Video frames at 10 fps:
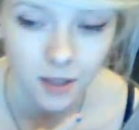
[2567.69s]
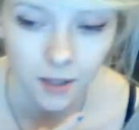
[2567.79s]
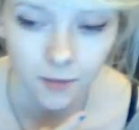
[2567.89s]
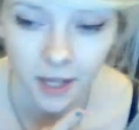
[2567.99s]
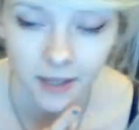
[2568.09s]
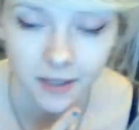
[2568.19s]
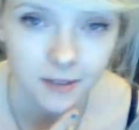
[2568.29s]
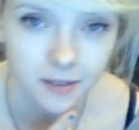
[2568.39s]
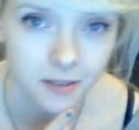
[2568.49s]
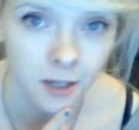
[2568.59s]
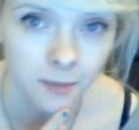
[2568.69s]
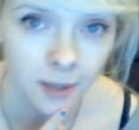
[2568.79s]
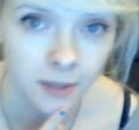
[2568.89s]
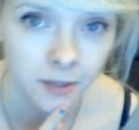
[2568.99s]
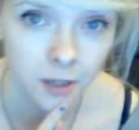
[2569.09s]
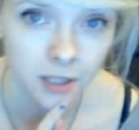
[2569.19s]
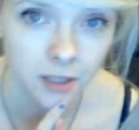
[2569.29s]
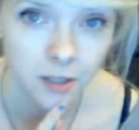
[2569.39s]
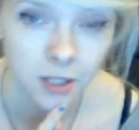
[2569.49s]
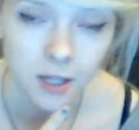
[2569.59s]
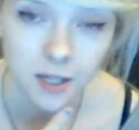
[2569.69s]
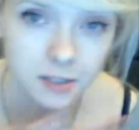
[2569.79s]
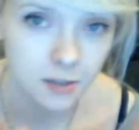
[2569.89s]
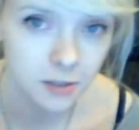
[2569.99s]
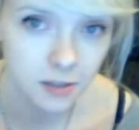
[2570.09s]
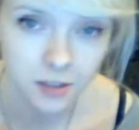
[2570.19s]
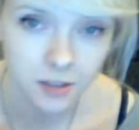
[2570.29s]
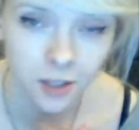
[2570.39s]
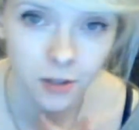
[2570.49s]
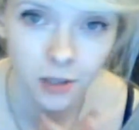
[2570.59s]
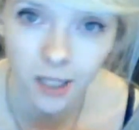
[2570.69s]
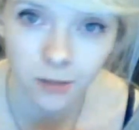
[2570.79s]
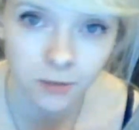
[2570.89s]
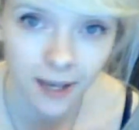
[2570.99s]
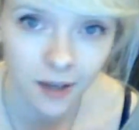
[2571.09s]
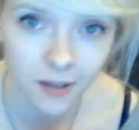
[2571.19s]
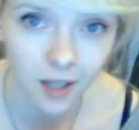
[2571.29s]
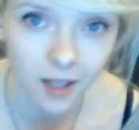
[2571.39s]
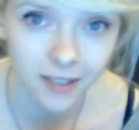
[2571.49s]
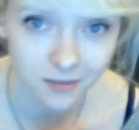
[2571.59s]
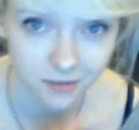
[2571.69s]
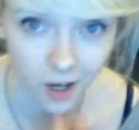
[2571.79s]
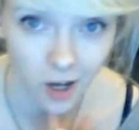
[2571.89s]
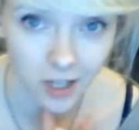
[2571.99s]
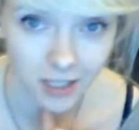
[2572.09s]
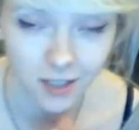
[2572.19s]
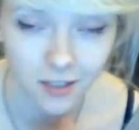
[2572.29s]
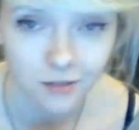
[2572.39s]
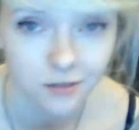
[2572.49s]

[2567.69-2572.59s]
Every day at this time and earlier. As the light will get light earlier,